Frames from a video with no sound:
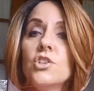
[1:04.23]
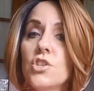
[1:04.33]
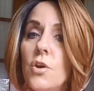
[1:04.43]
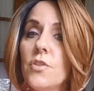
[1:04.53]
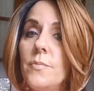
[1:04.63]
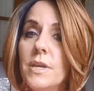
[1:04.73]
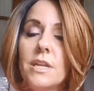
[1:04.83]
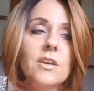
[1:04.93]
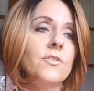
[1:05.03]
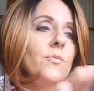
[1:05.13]
So the
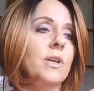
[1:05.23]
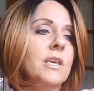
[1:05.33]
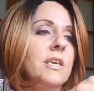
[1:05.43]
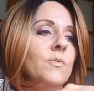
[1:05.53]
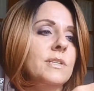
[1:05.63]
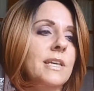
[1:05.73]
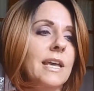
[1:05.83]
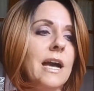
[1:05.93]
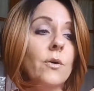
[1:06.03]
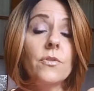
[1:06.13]
beginning of the week, he would
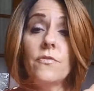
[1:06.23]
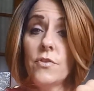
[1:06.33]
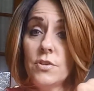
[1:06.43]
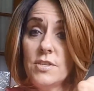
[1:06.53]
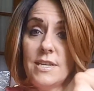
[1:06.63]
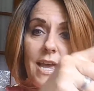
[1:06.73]
take out the first